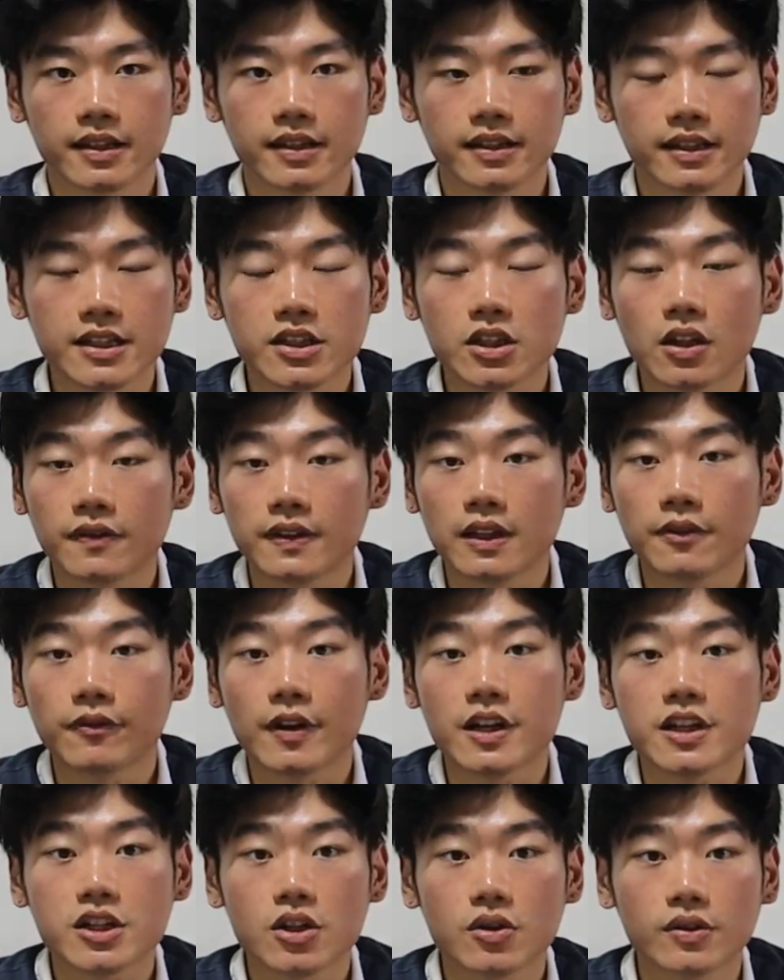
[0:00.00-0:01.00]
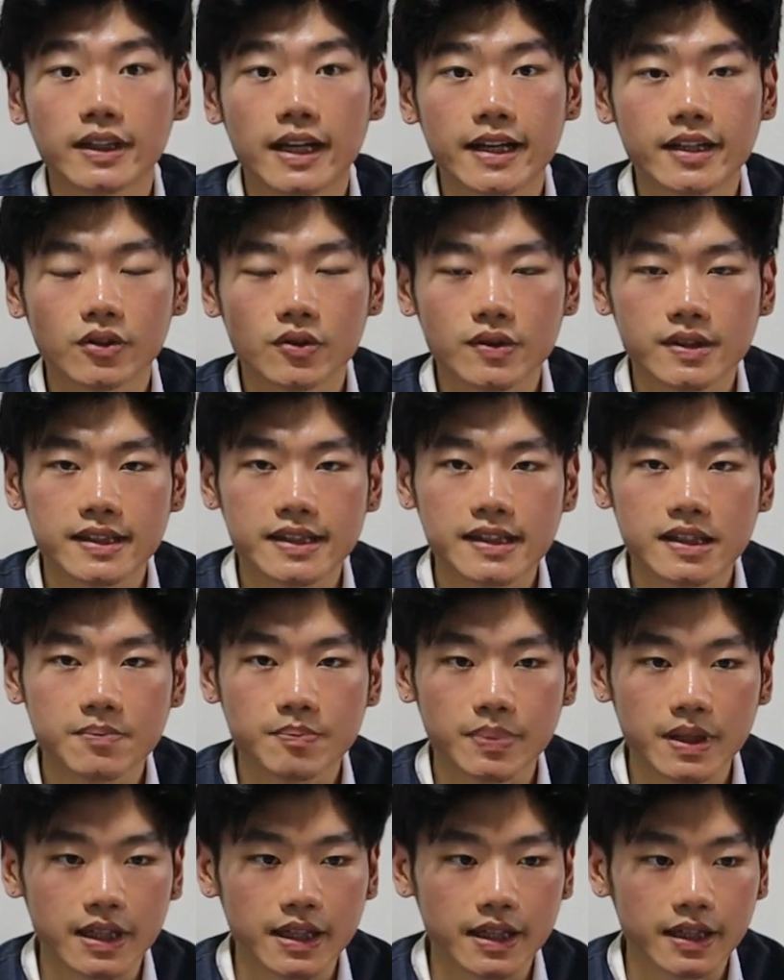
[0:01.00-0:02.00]
The list of differential diagnoses
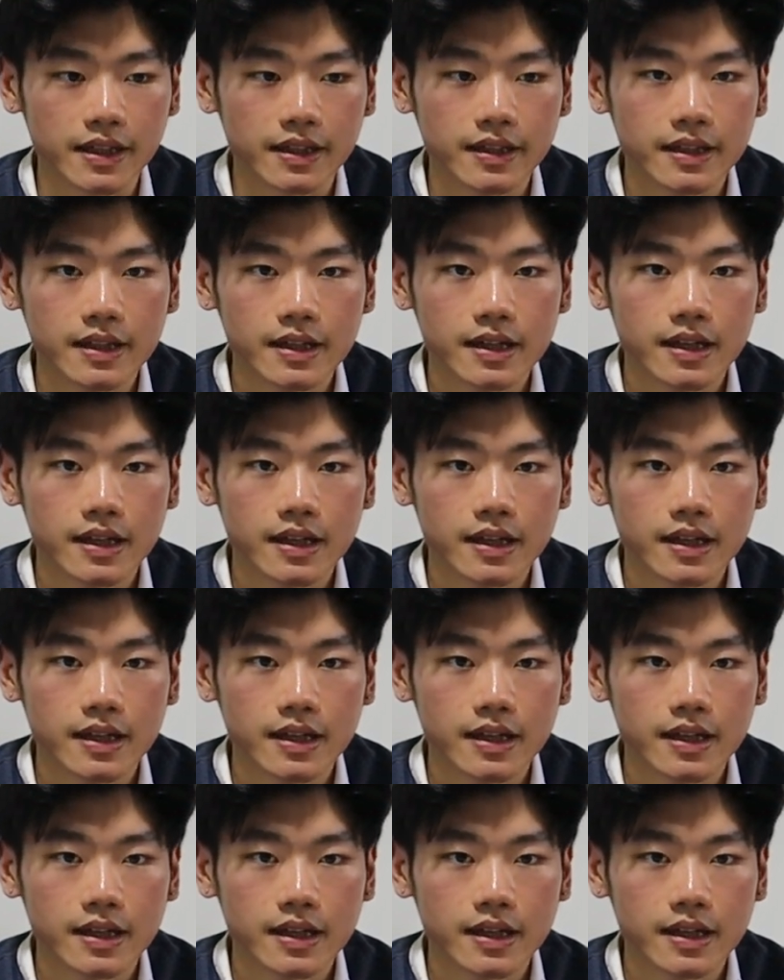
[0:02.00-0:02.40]
being